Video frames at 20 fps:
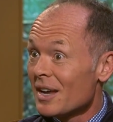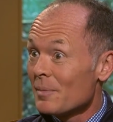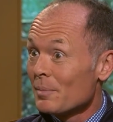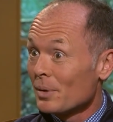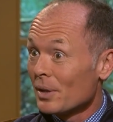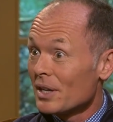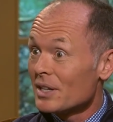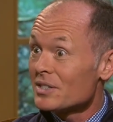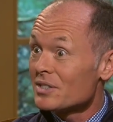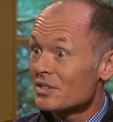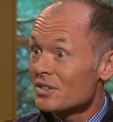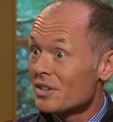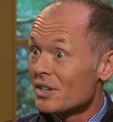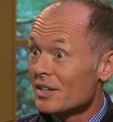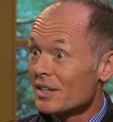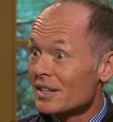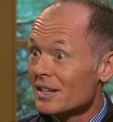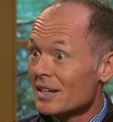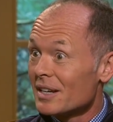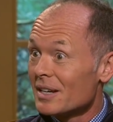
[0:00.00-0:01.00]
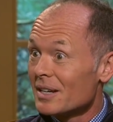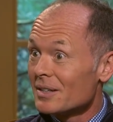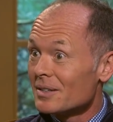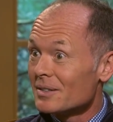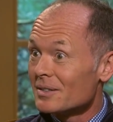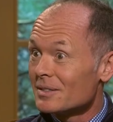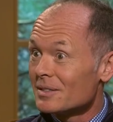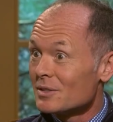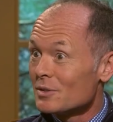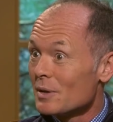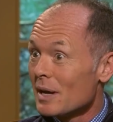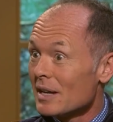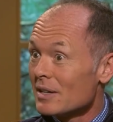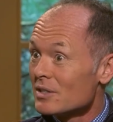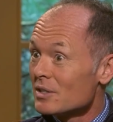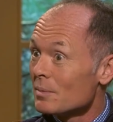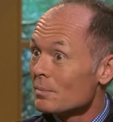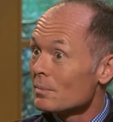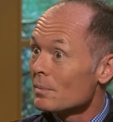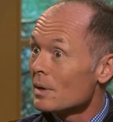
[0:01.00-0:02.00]
plus the uh, you had
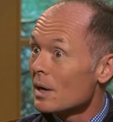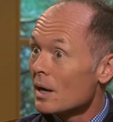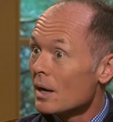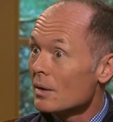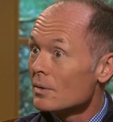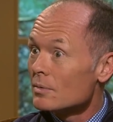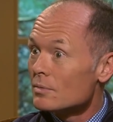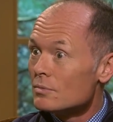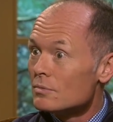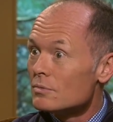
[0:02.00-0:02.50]
some uh,